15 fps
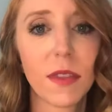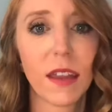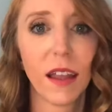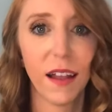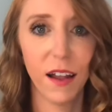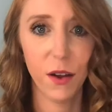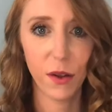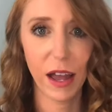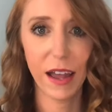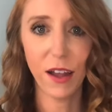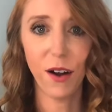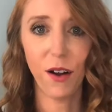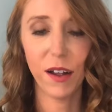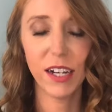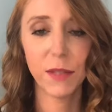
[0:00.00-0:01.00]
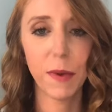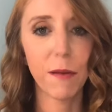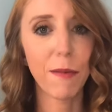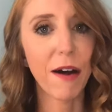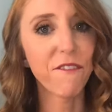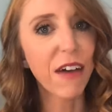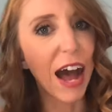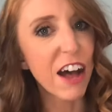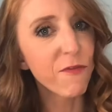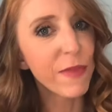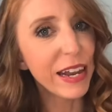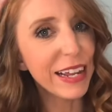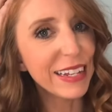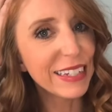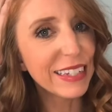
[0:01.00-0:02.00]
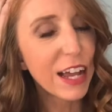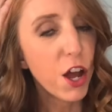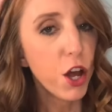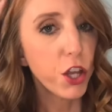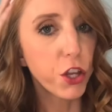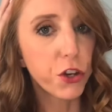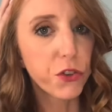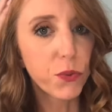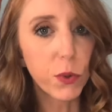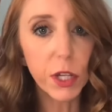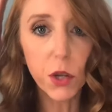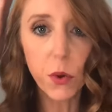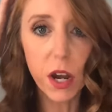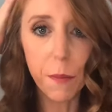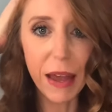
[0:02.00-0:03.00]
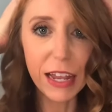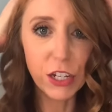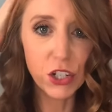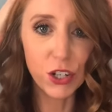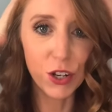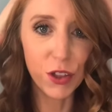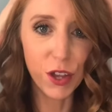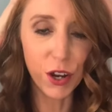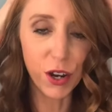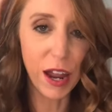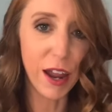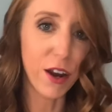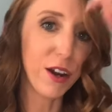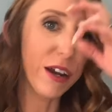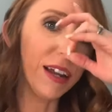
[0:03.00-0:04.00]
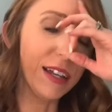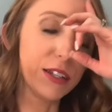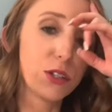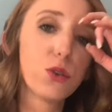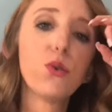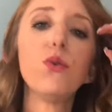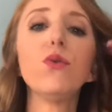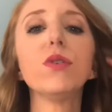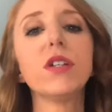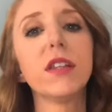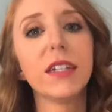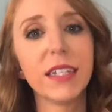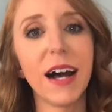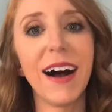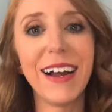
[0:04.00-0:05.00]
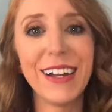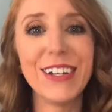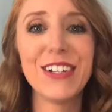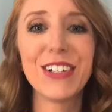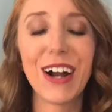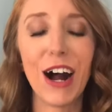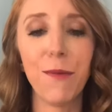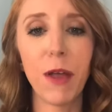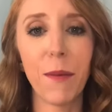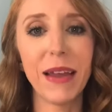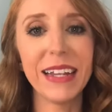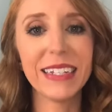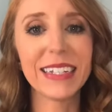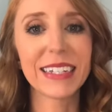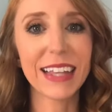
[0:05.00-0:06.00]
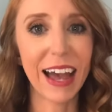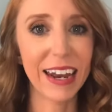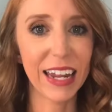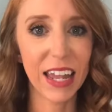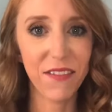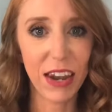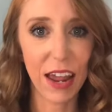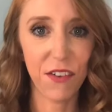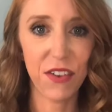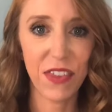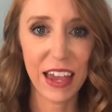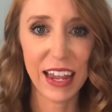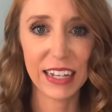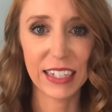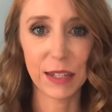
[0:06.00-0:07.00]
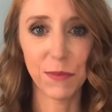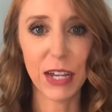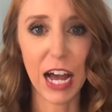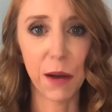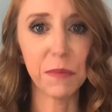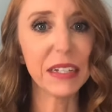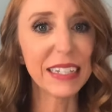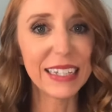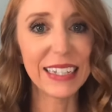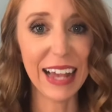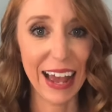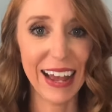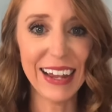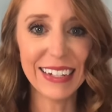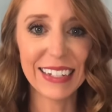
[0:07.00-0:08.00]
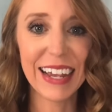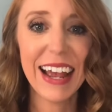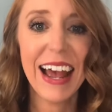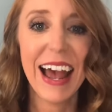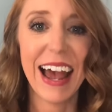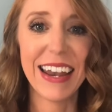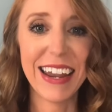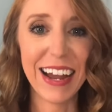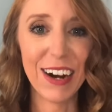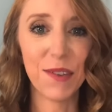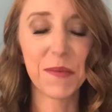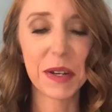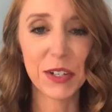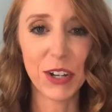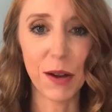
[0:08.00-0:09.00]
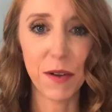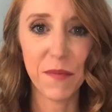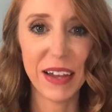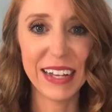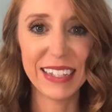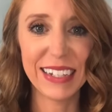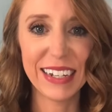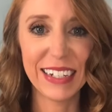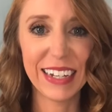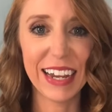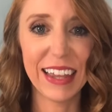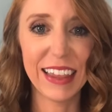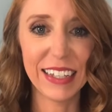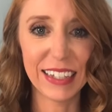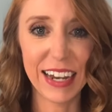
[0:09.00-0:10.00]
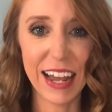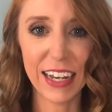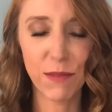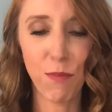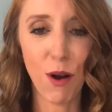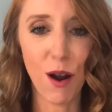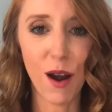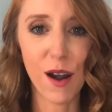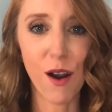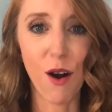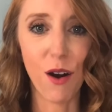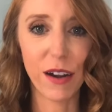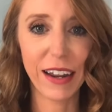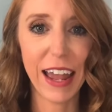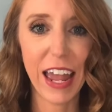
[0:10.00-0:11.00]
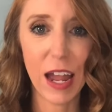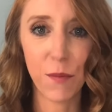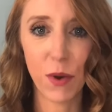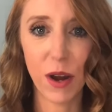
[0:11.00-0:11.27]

Okay, y'all, it's been about 5 minutes. You just really want to make sure that your hair is cool to the touch. That means it's kind of giving everything some time to set. And now I'm going to try my best to get this next part on camera.